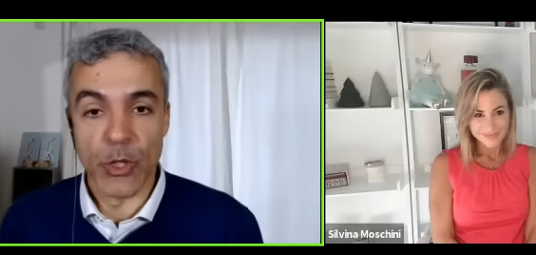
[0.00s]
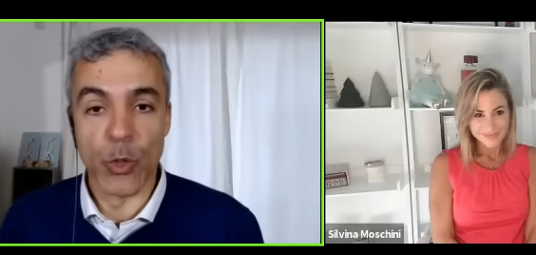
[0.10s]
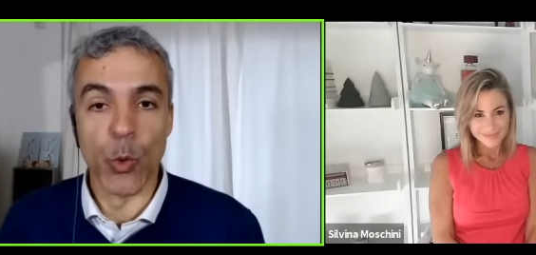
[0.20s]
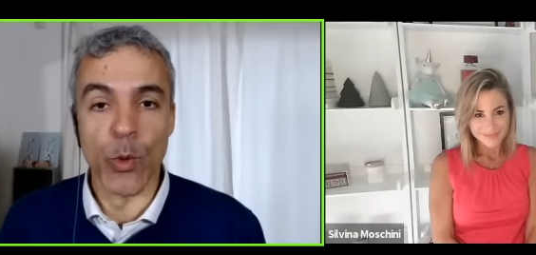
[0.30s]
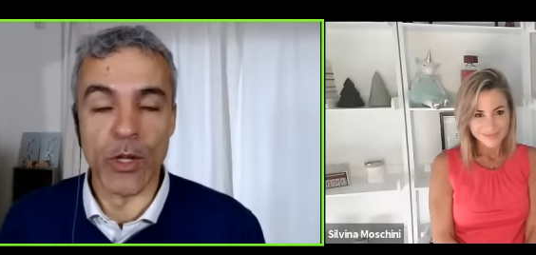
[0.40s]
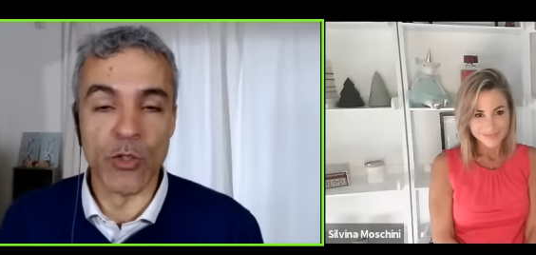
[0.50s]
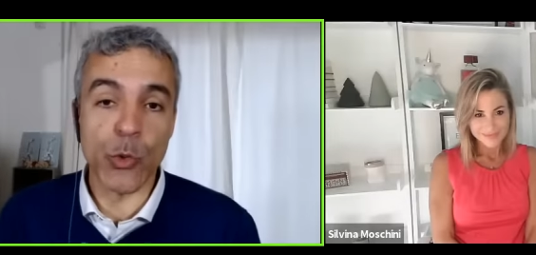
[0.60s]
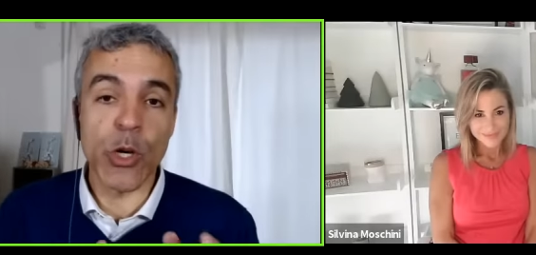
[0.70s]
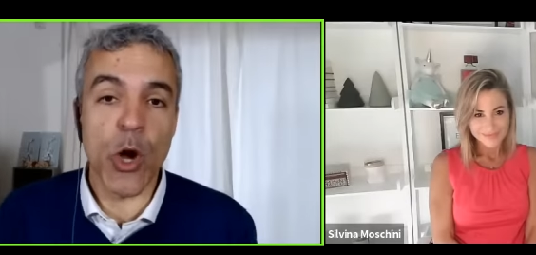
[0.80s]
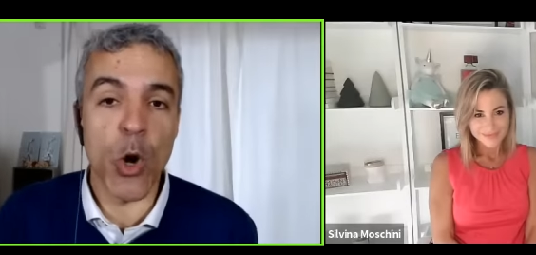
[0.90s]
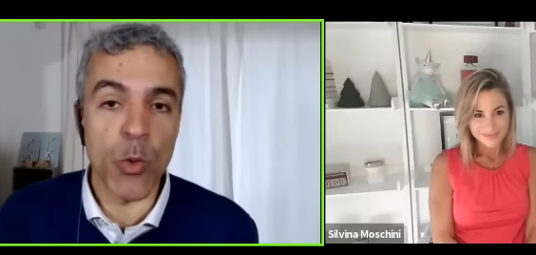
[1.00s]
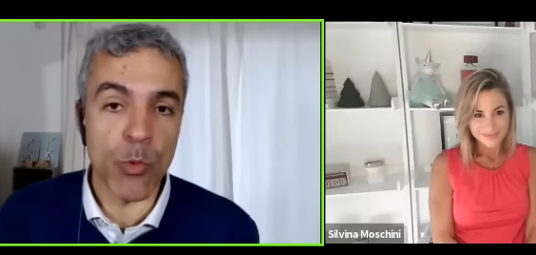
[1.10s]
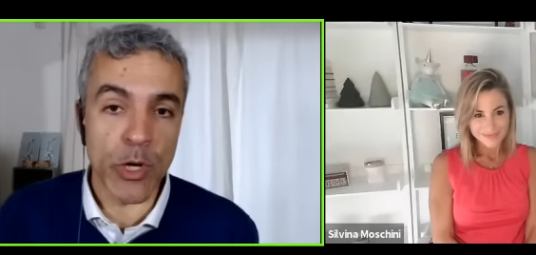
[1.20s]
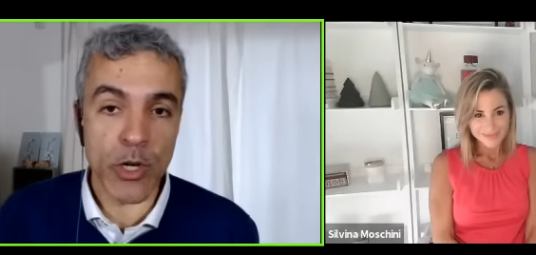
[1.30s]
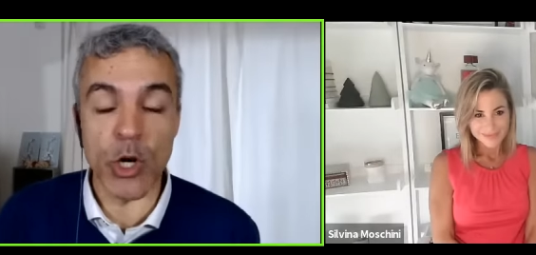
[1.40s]
Speaker 1: you will do your
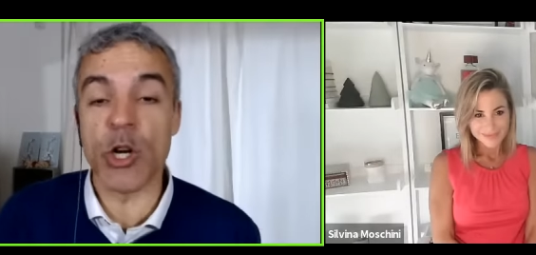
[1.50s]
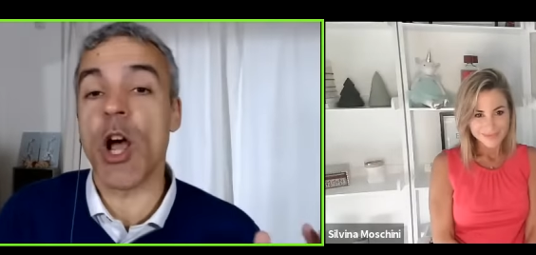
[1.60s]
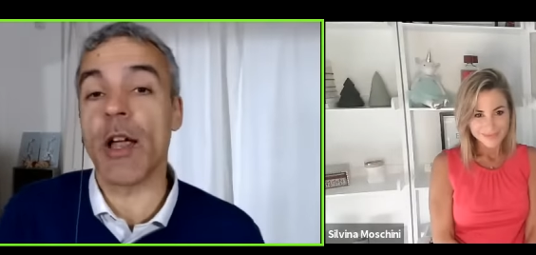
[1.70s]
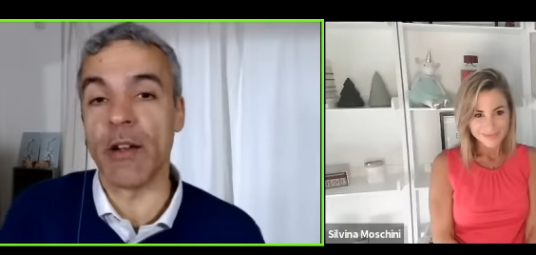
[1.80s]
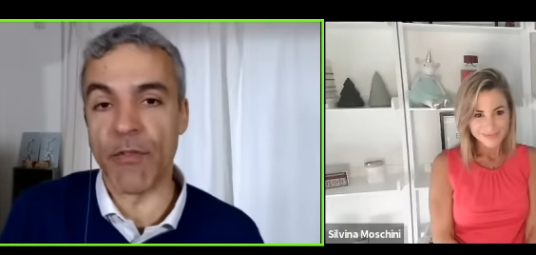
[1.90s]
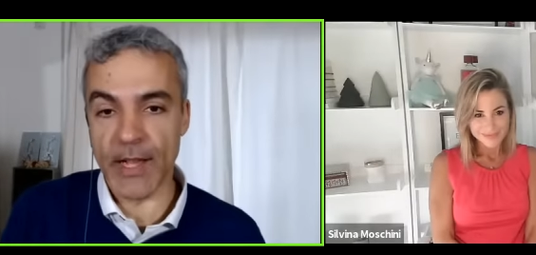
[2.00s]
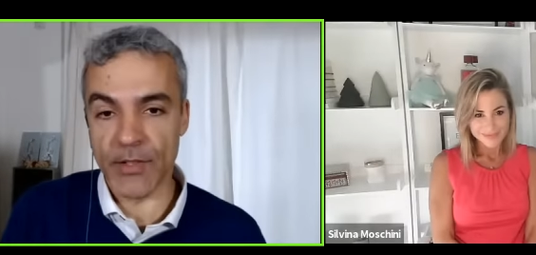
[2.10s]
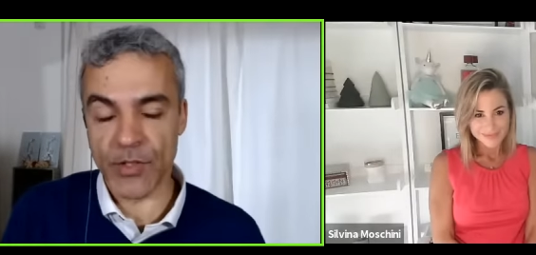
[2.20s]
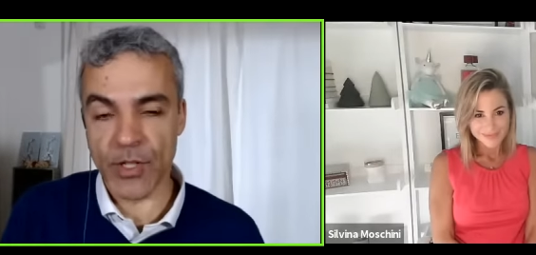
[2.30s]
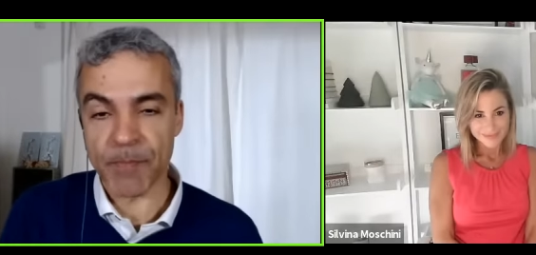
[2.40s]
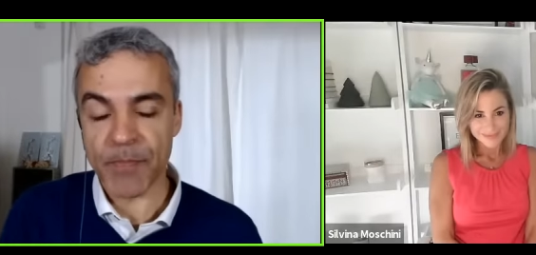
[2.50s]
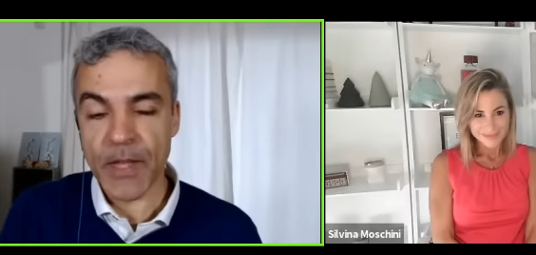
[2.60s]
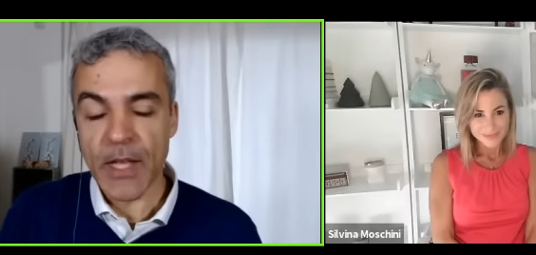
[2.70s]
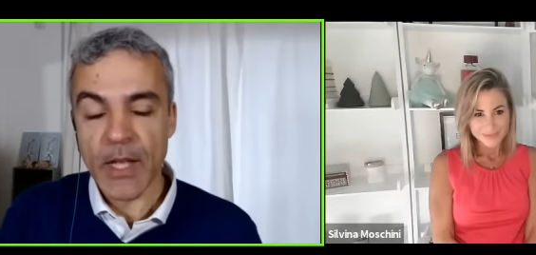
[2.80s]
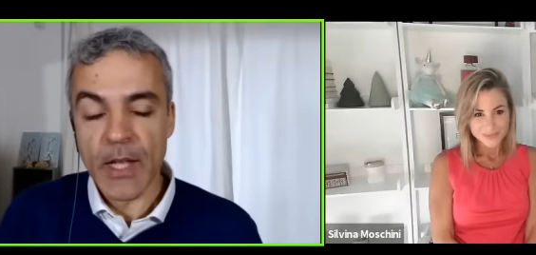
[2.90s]
homework, or not invest.
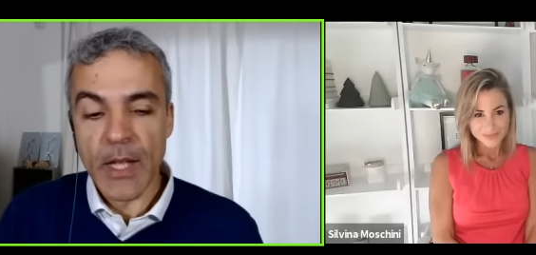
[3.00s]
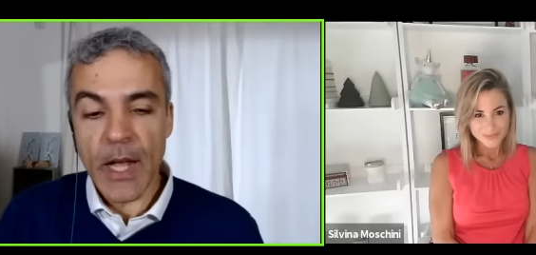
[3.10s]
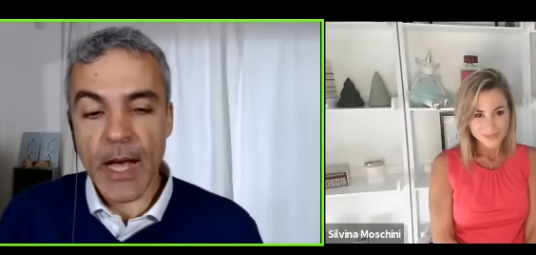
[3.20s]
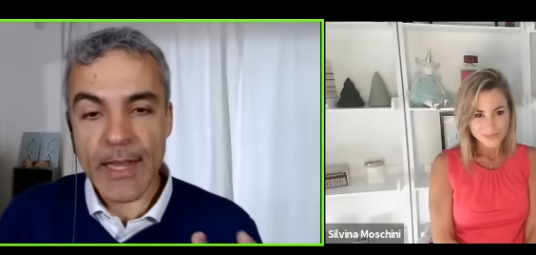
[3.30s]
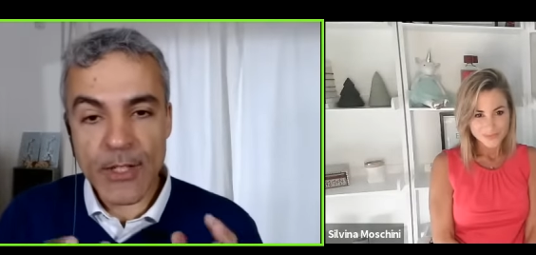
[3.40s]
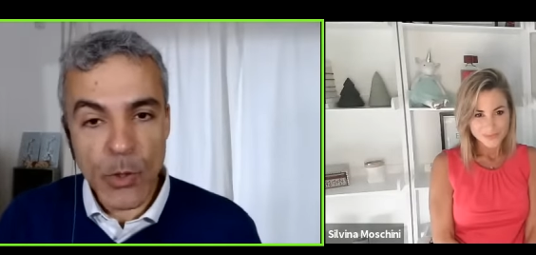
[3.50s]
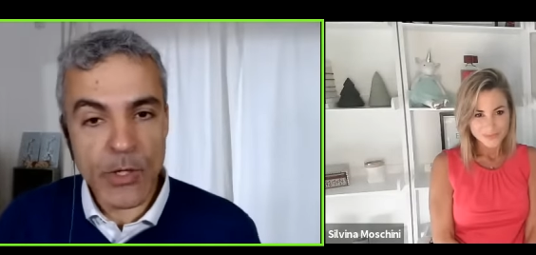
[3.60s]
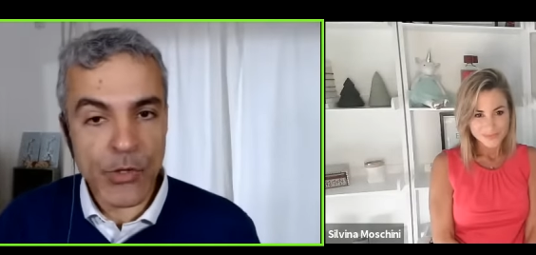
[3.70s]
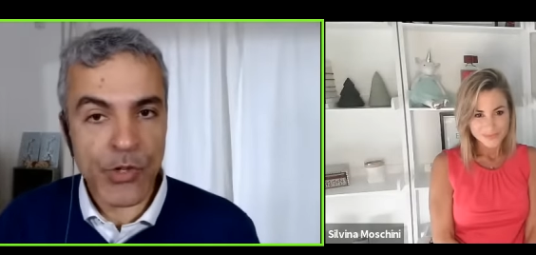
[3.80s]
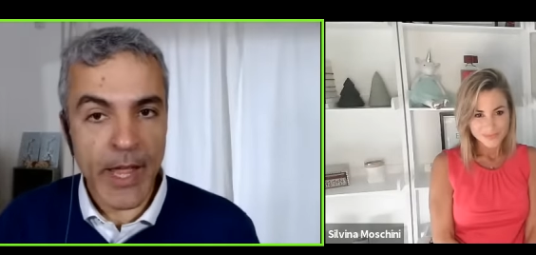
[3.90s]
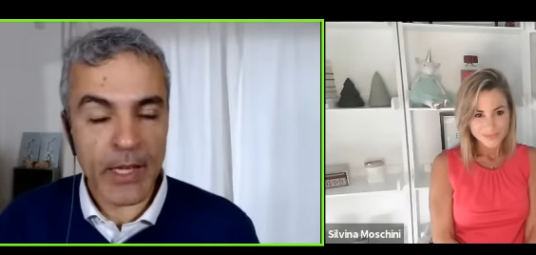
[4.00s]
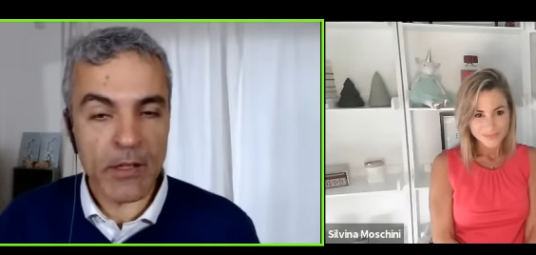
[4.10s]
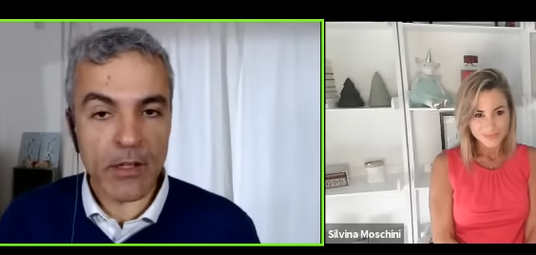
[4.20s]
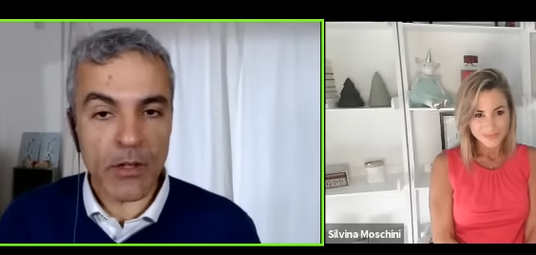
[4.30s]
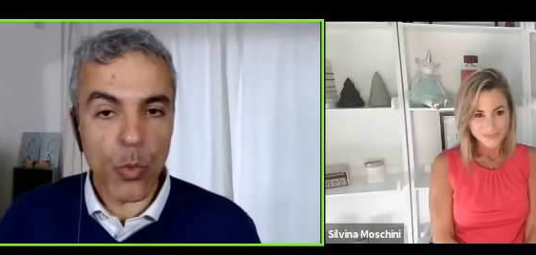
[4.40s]
I'd like to
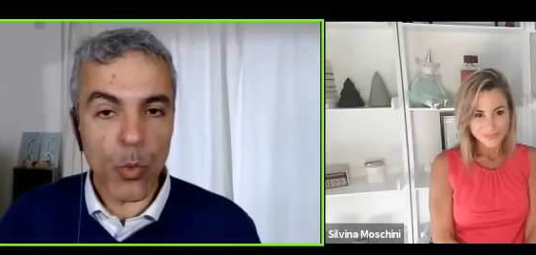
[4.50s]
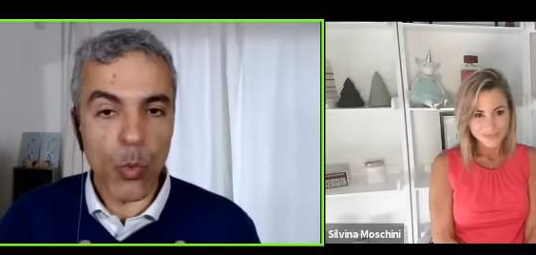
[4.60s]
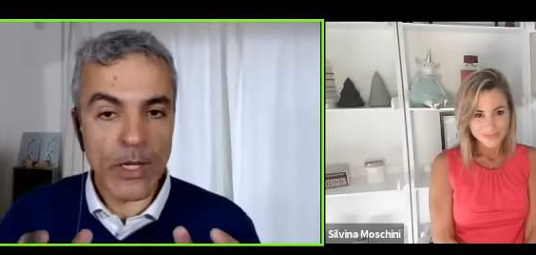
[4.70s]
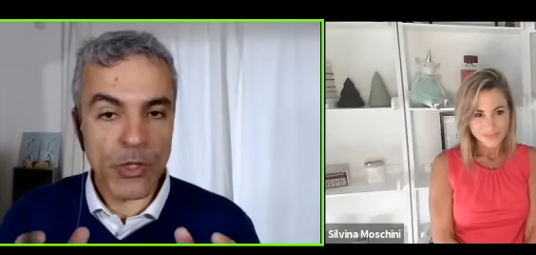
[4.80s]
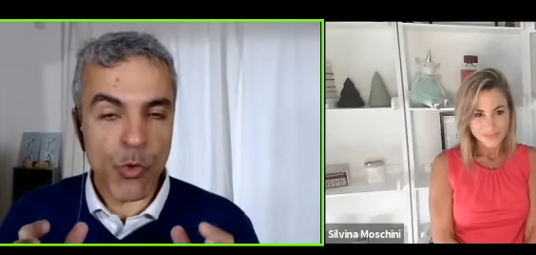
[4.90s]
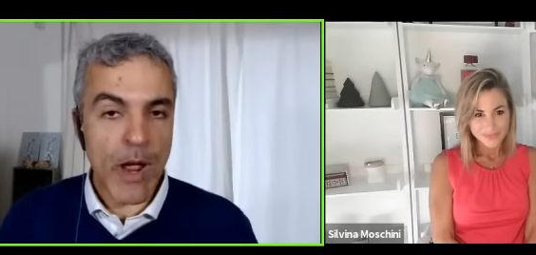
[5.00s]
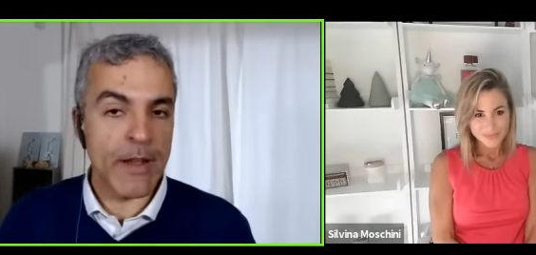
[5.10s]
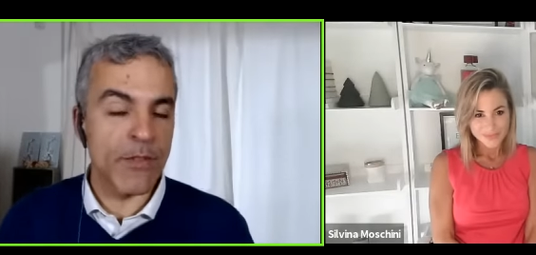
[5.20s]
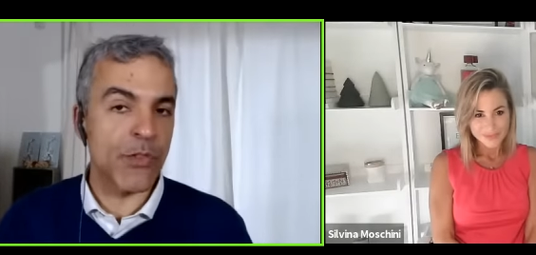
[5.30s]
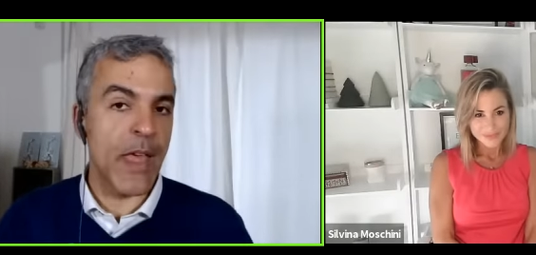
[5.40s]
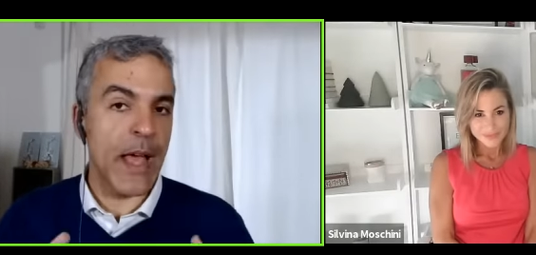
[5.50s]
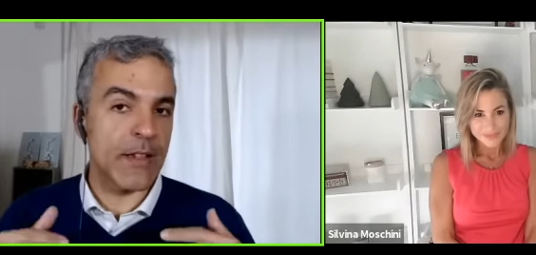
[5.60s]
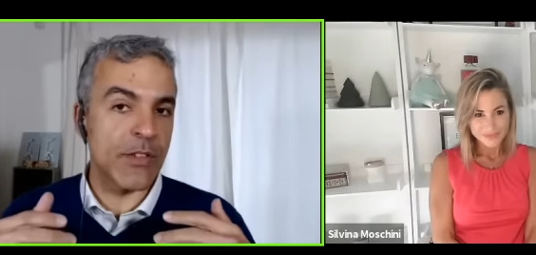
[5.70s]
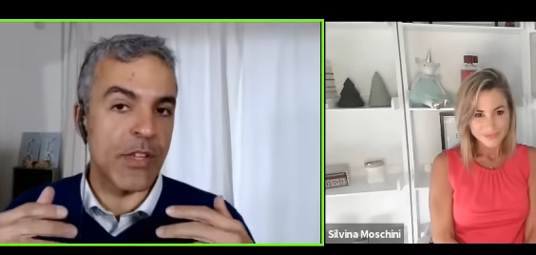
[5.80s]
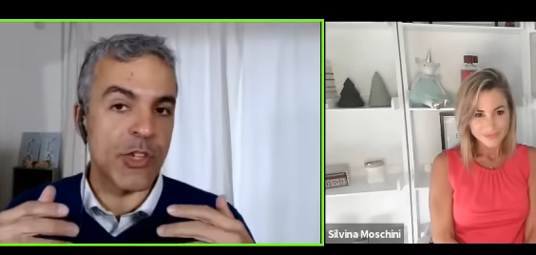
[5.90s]
understand what drives that
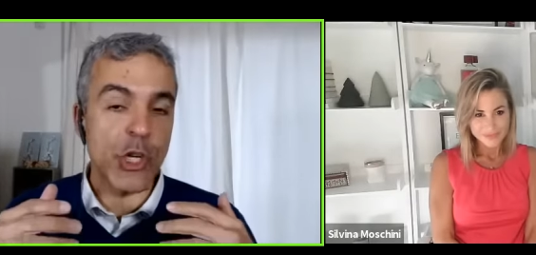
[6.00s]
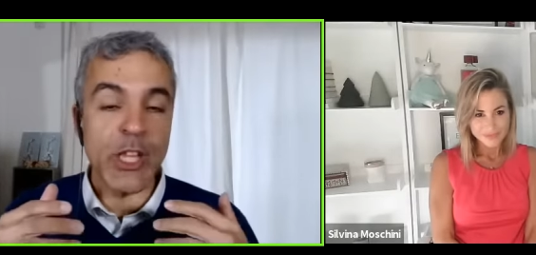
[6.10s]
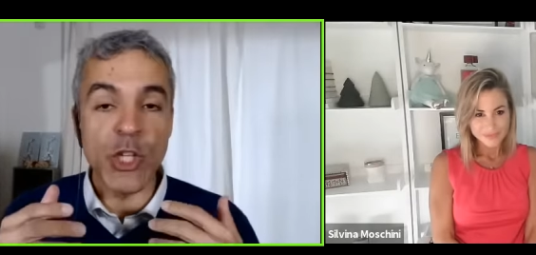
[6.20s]
decision